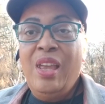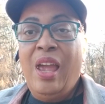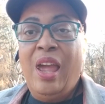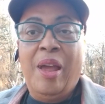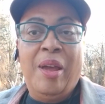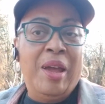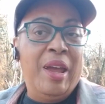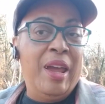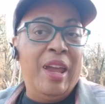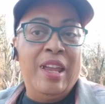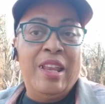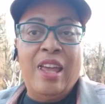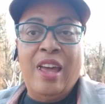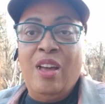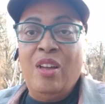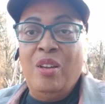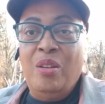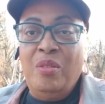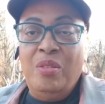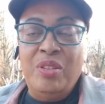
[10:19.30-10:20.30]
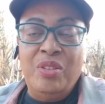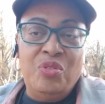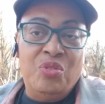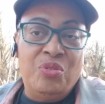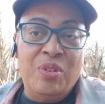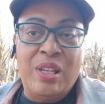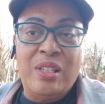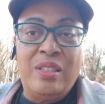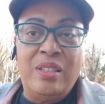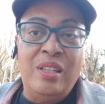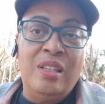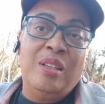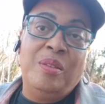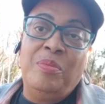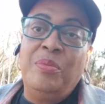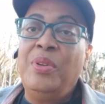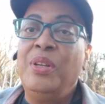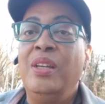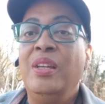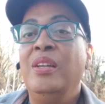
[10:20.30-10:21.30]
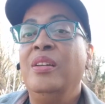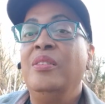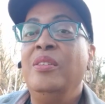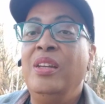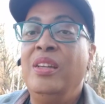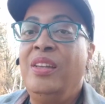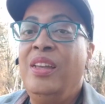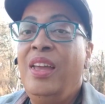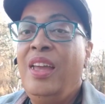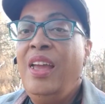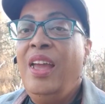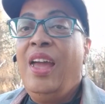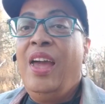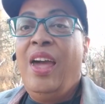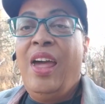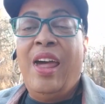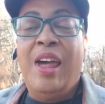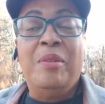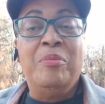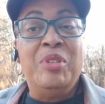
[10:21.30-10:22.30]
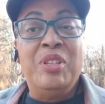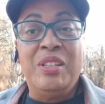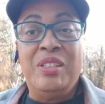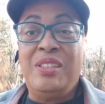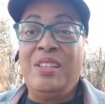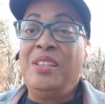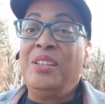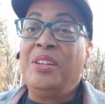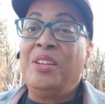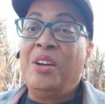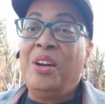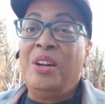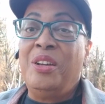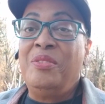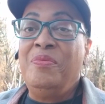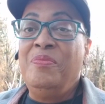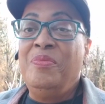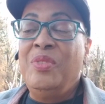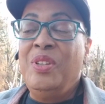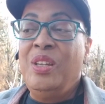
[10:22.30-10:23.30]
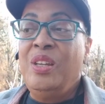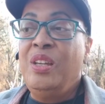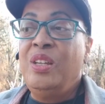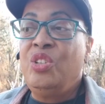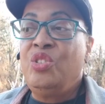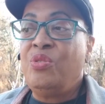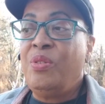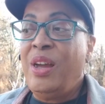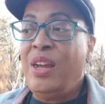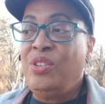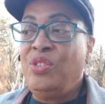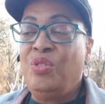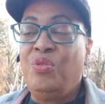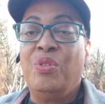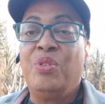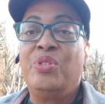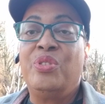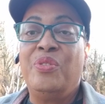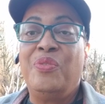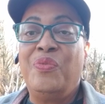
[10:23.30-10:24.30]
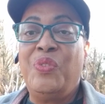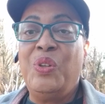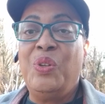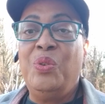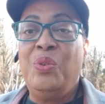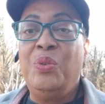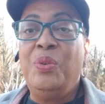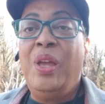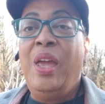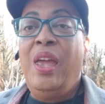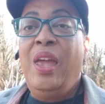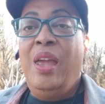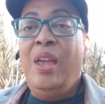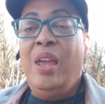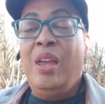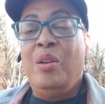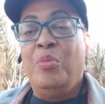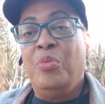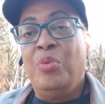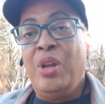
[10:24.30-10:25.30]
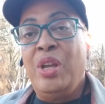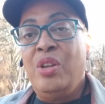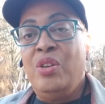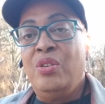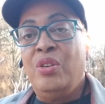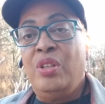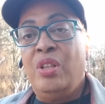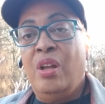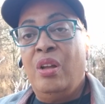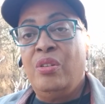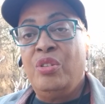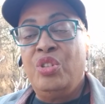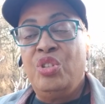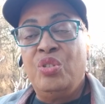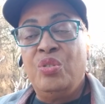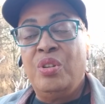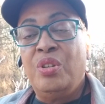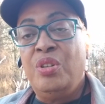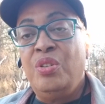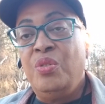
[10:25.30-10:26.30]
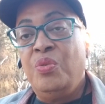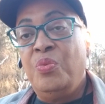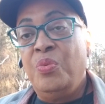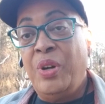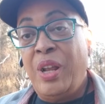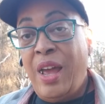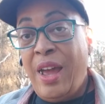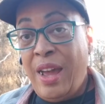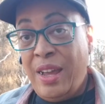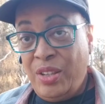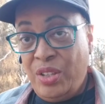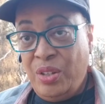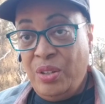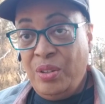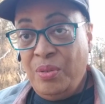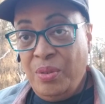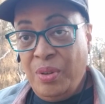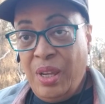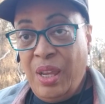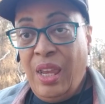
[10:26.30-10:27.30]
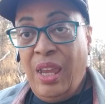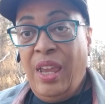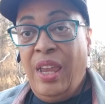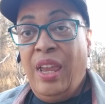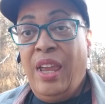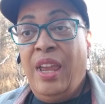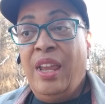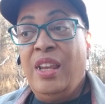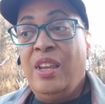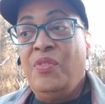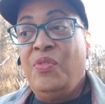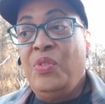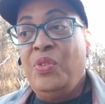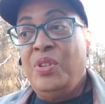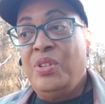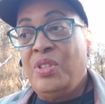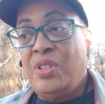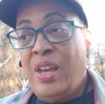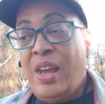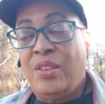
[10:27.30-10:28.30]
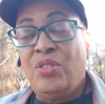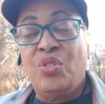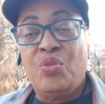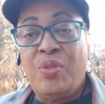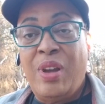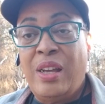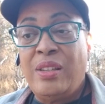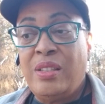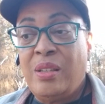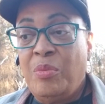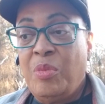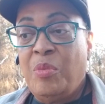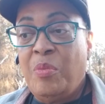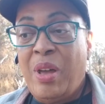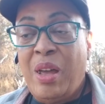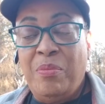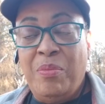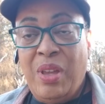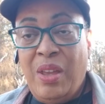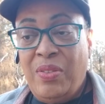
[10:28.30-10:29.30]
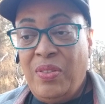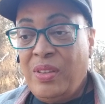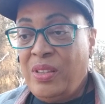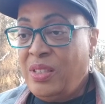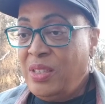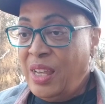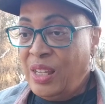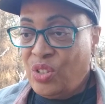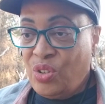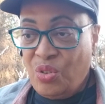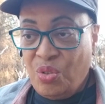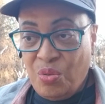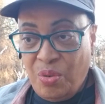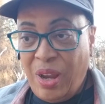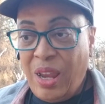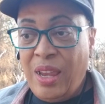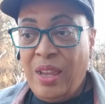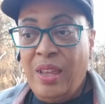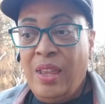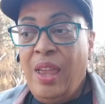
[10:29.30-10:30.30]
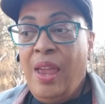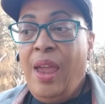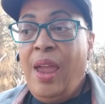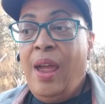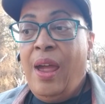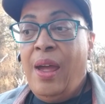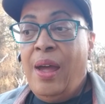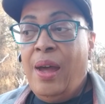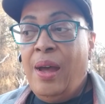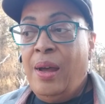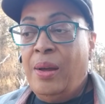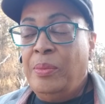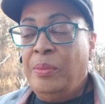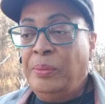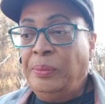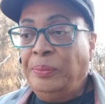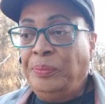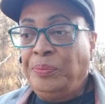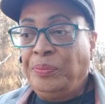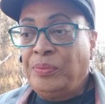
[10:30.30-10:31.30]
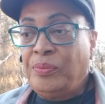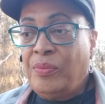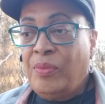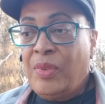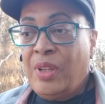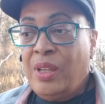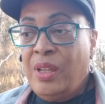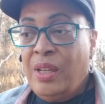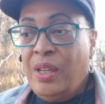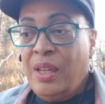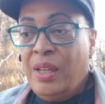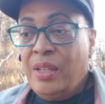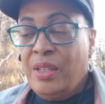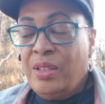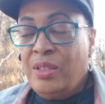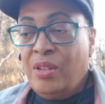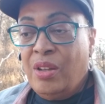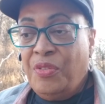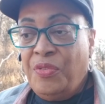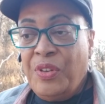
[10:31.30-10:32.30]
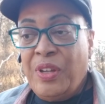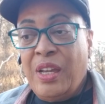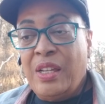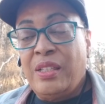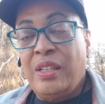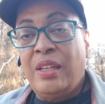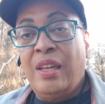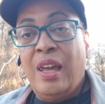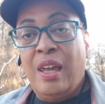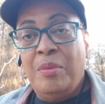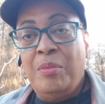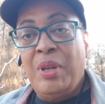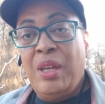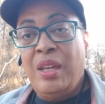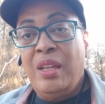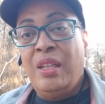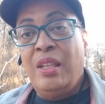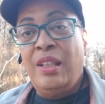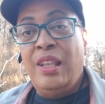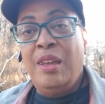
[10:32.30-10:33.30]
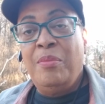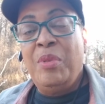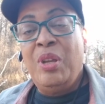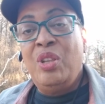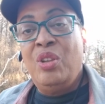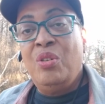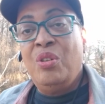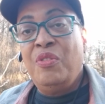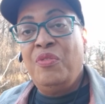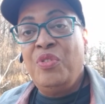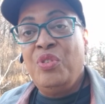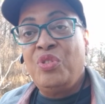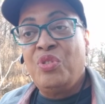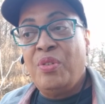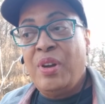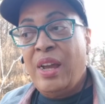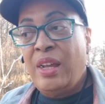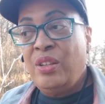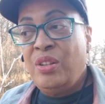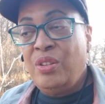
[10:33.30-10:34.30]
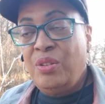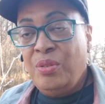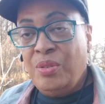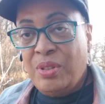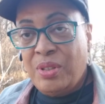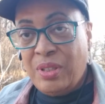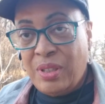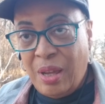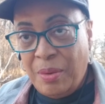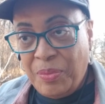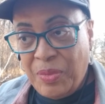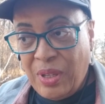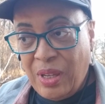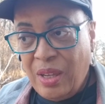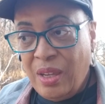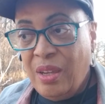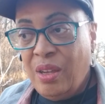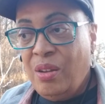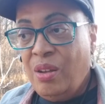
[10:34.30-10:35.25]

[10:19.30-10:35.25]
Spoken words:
I ain't all dressed up. I'm just in the garden trying to grow some food and bring you along, showing you what I do. And if you decide to try some of my methods, that's great. Don't forget to comment and let me know if you're trying to do something.